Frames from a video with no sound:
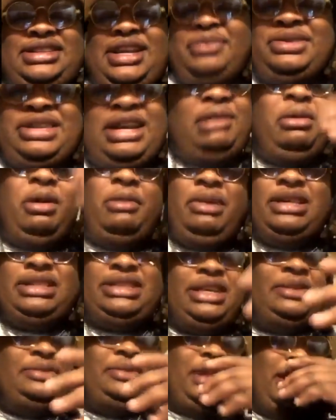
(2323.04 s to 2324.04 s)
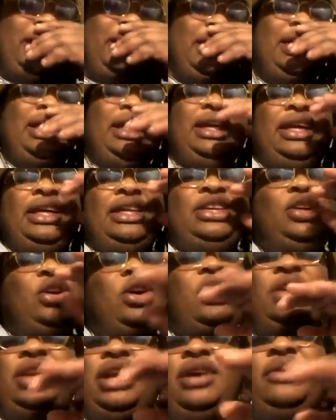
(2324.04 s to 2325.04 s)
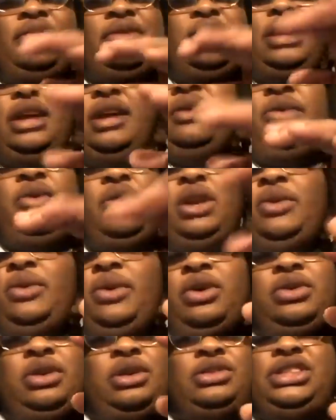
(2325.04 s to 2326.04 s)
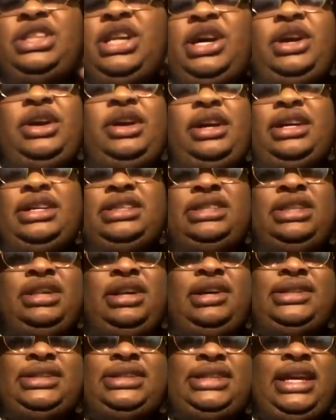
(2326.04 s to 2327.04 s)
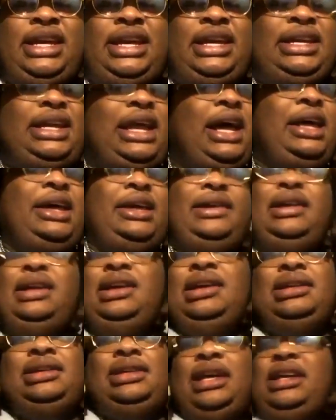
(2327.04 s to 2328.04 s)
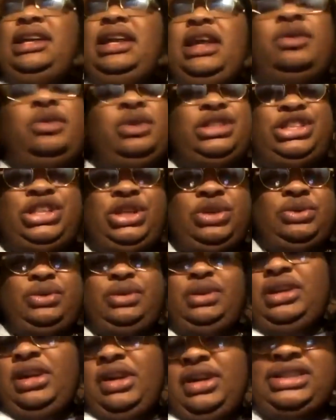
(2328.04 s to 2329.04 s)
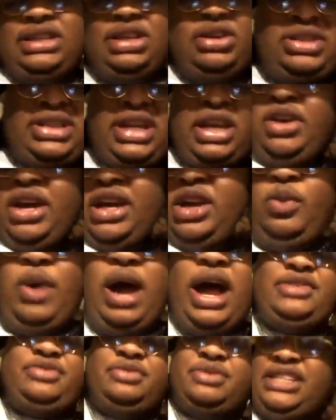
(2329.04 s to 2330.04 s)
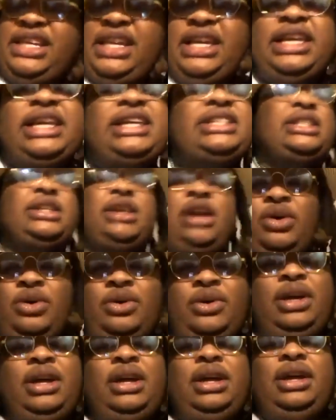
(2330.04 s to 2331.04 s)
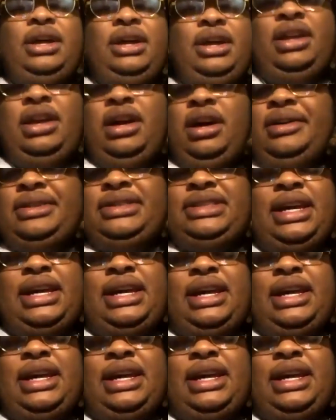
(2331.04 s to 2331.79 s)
I'm talking about myself now. You don't never really roll no jury, cause you know what I'm saying, like that never was you. You know what I'm saying? You say you had a wife 15 years ago. You know what I'm saying?